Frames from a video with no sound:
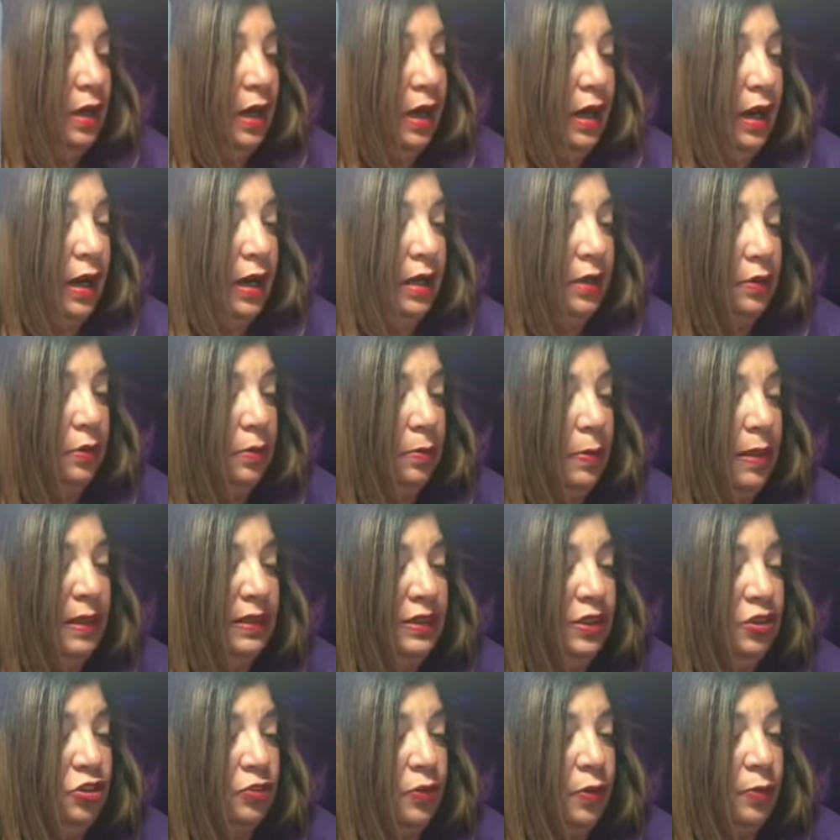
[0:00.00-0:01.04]
And
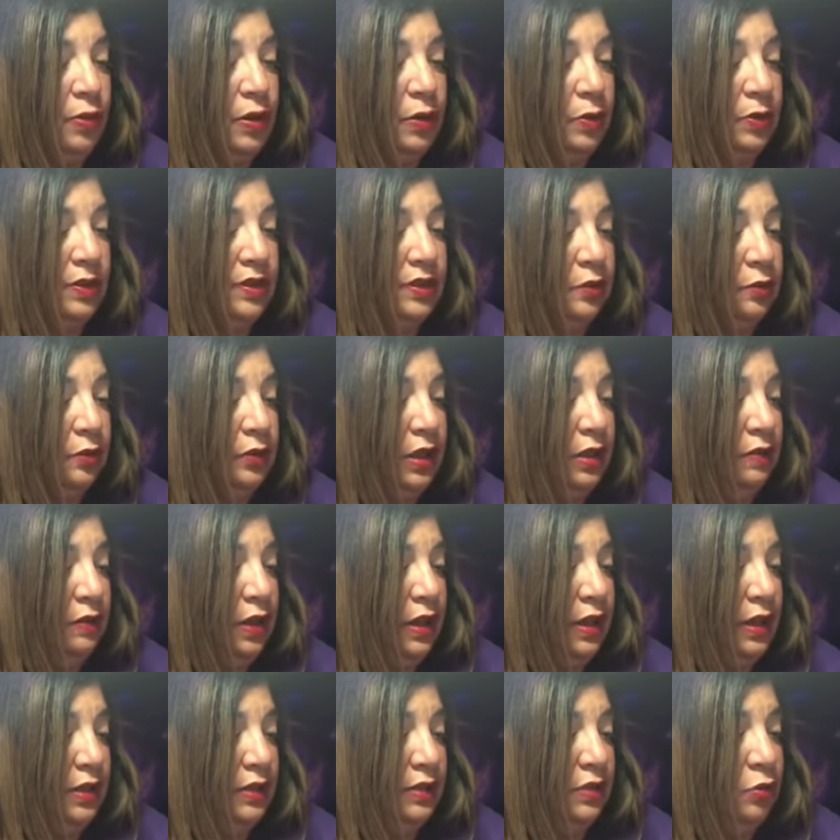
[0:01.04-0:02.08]
message from the crystal
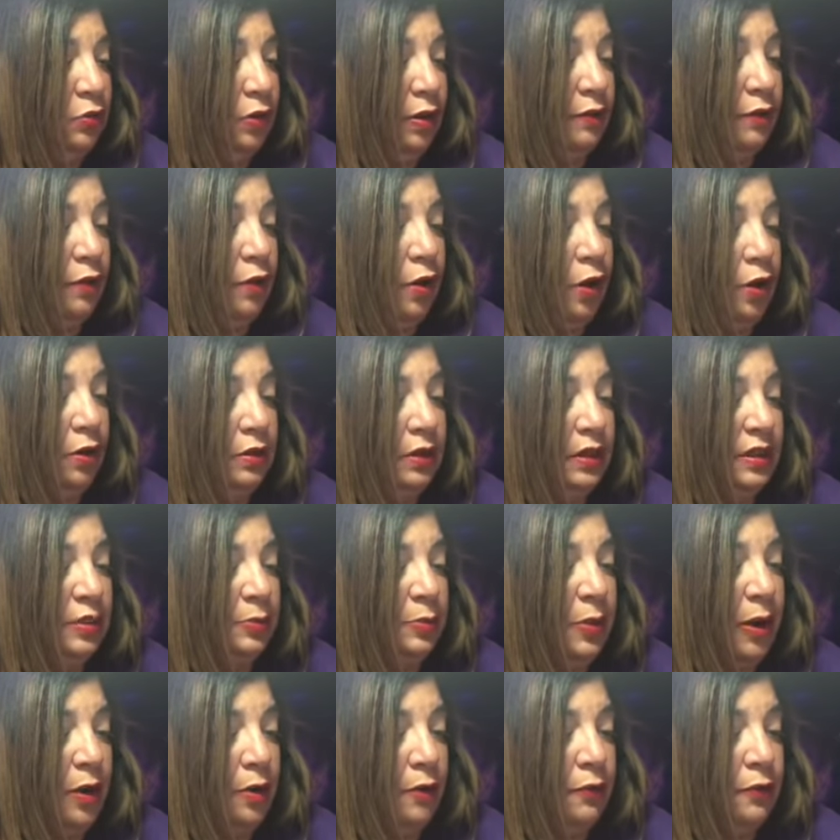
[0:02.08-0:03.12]
diva is: you have called this
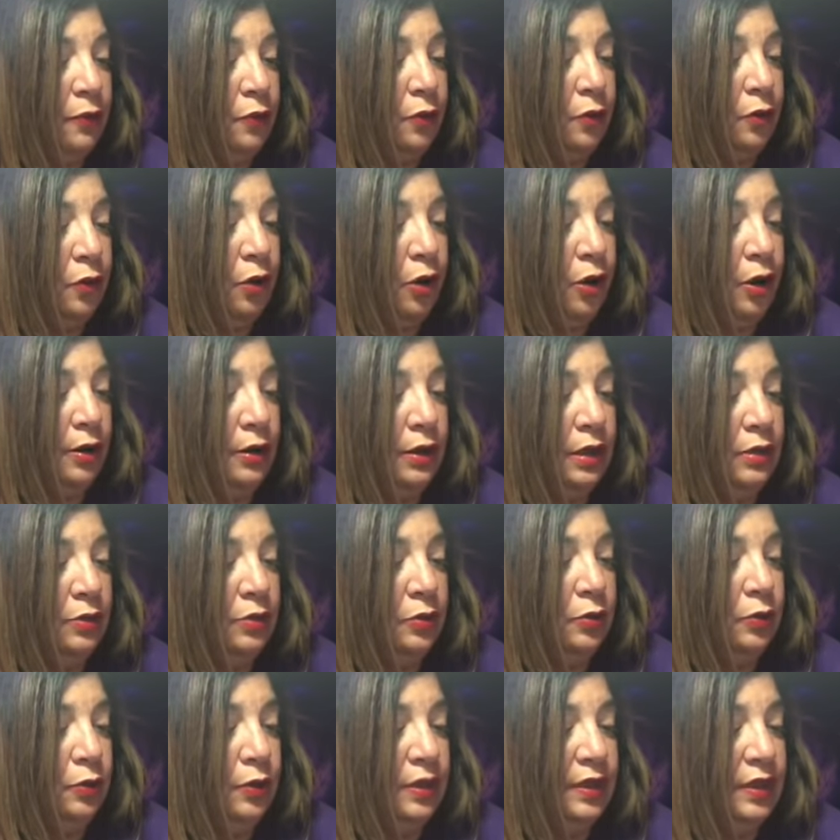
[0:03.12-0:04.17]
powerful card
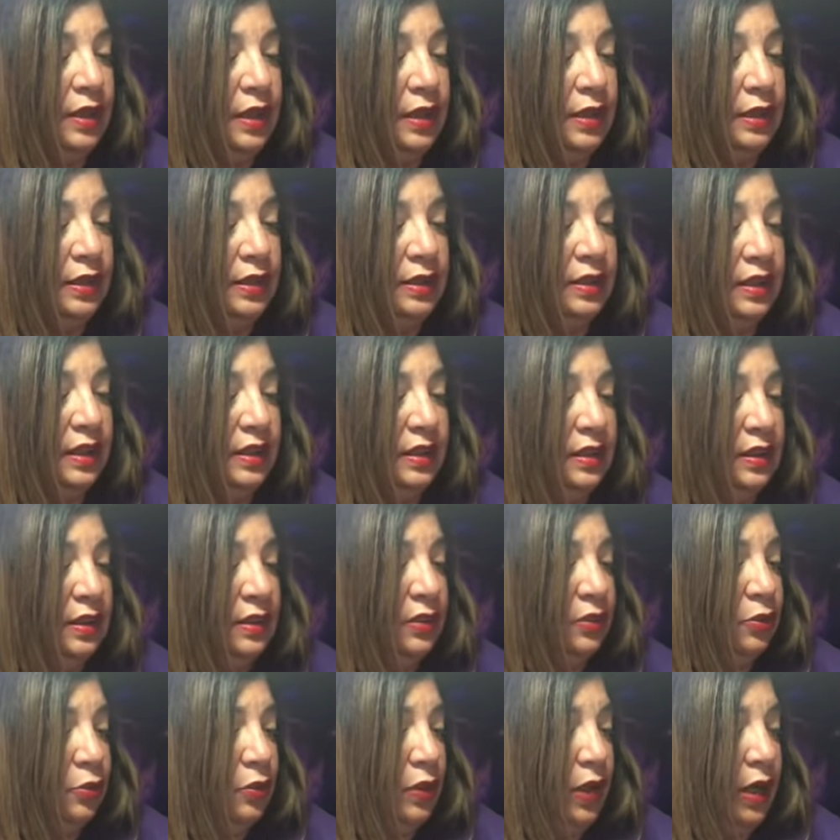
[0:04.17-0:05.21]
into your
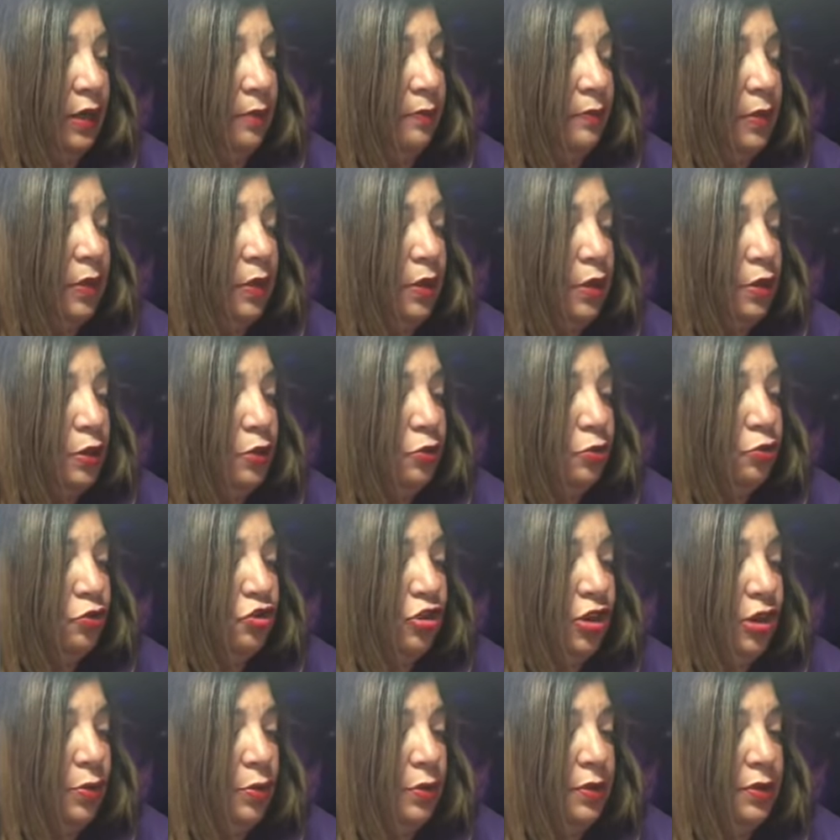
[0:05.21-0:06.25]
existence today to
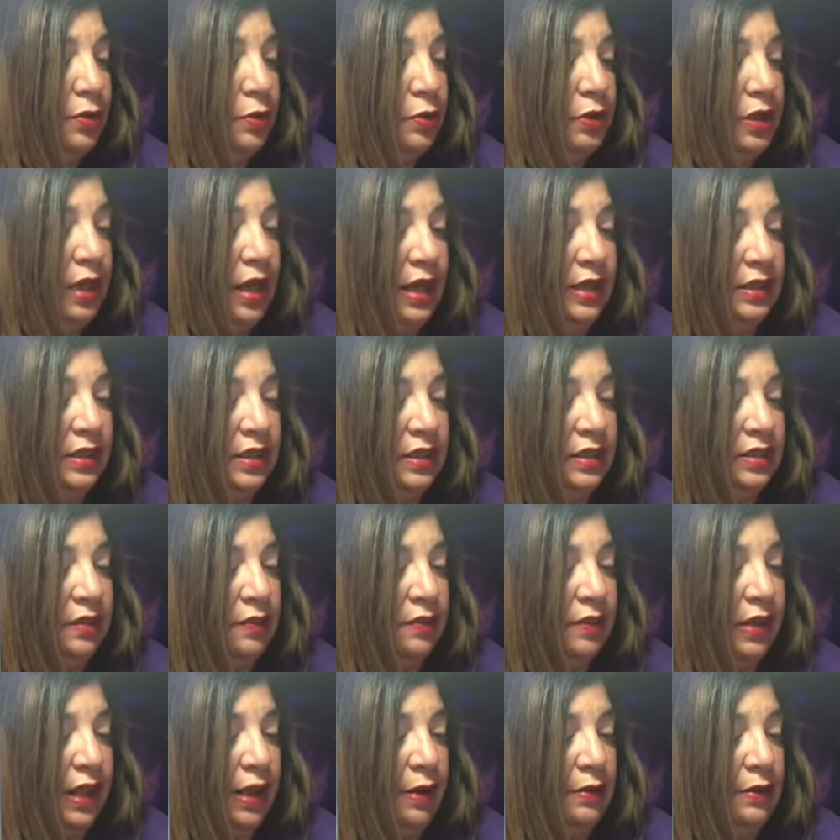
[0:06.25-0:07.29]
share with you the essence
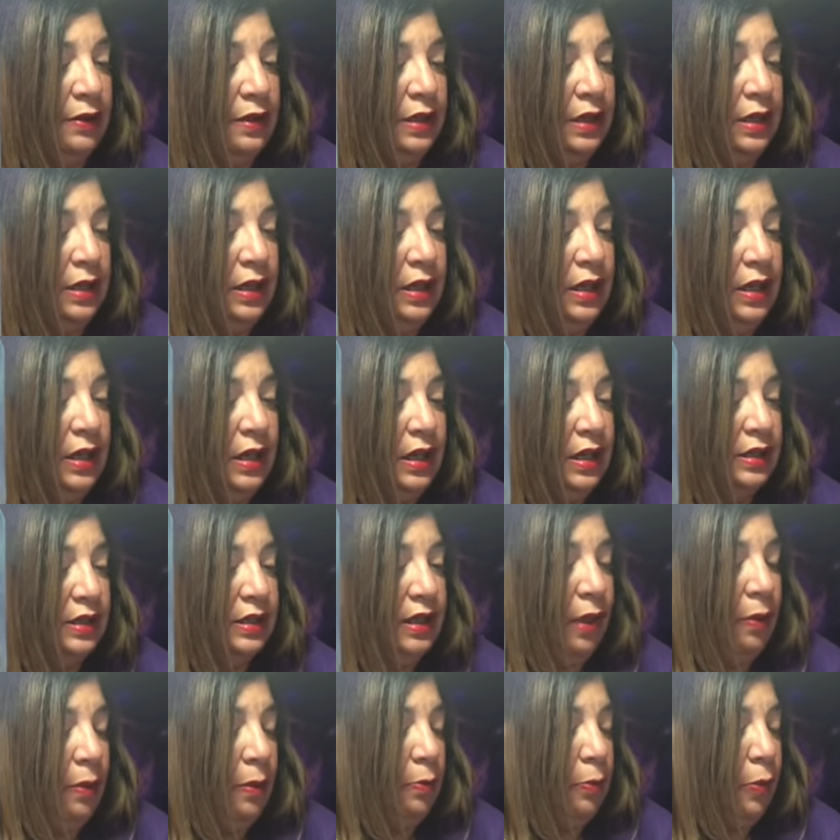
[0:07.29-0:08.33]
of clarity is now